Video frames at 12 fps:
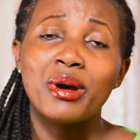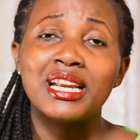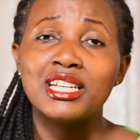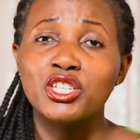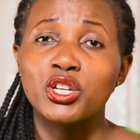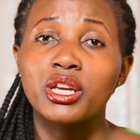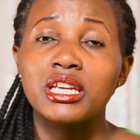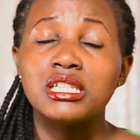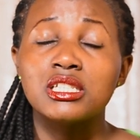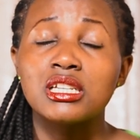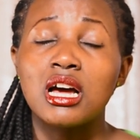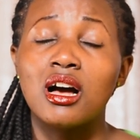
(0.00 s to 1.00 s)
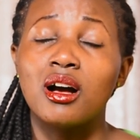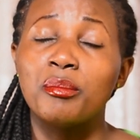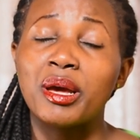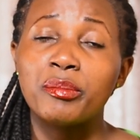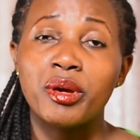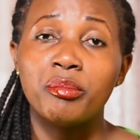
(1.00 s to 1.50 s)
my little kid,
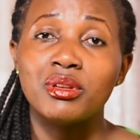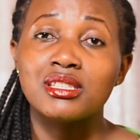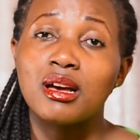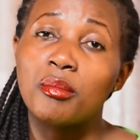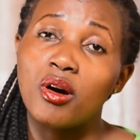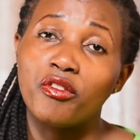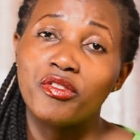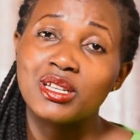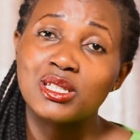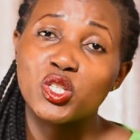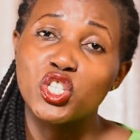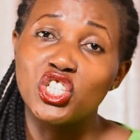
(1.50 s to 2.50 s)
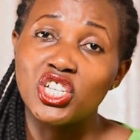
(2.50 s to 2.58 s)
my baby, somehow first